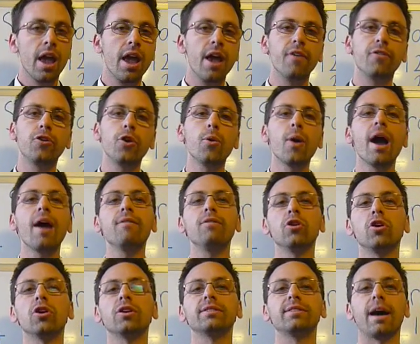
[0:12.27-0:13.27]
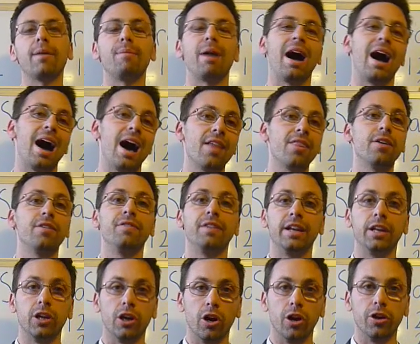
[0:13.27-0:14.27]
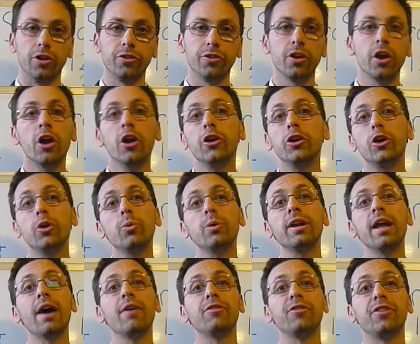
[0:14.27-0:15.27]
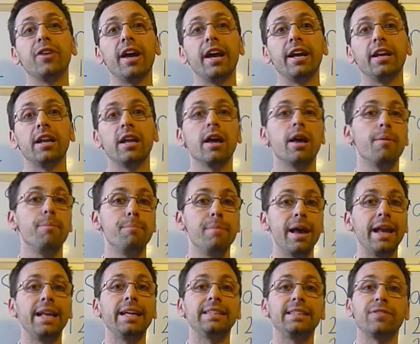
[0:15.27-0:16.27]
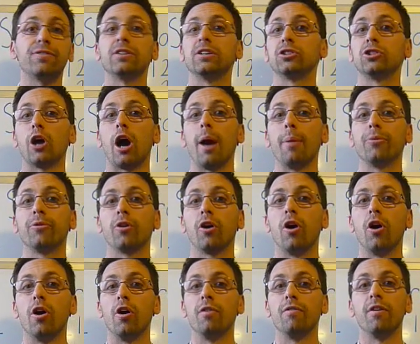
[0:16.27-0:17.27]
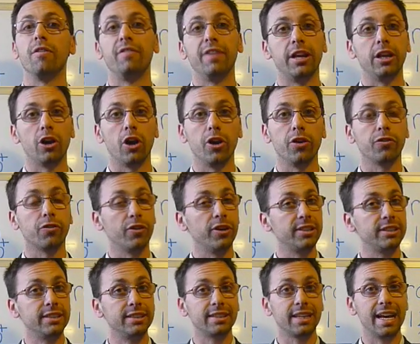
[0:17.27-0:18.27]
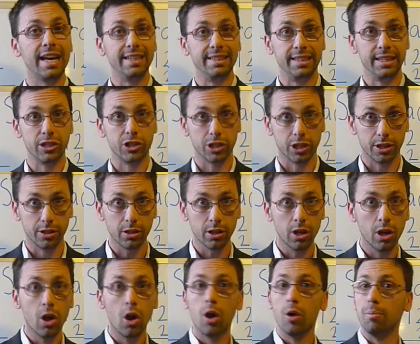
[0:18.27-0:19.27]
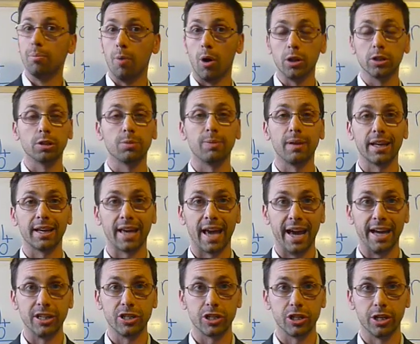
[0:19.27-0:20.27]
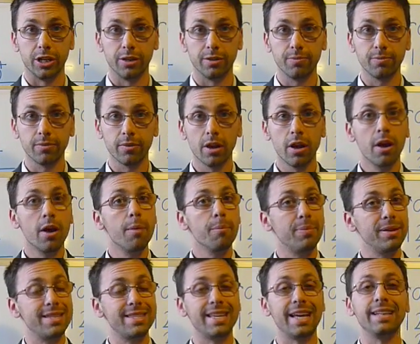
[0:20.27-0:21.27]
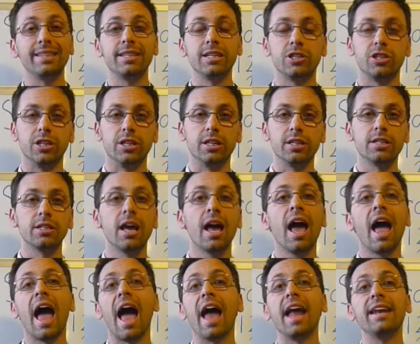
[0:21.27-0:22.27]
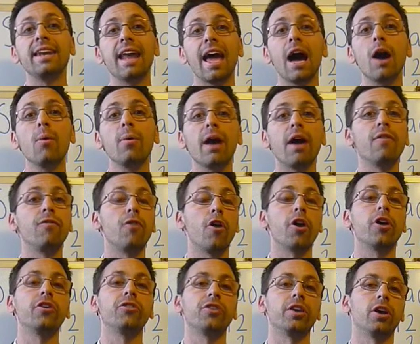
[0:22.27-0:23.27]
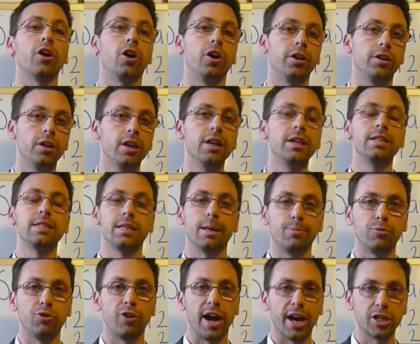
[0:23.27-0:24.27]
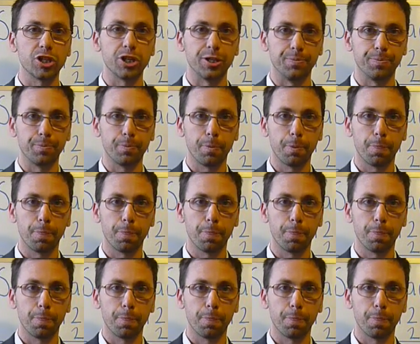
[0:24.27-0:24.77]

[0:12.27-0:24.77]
If you have looked at my other videos, you would have seen many different types of videos, for instance, addition, multiplication, percentages, and now we are focusing on subtraction.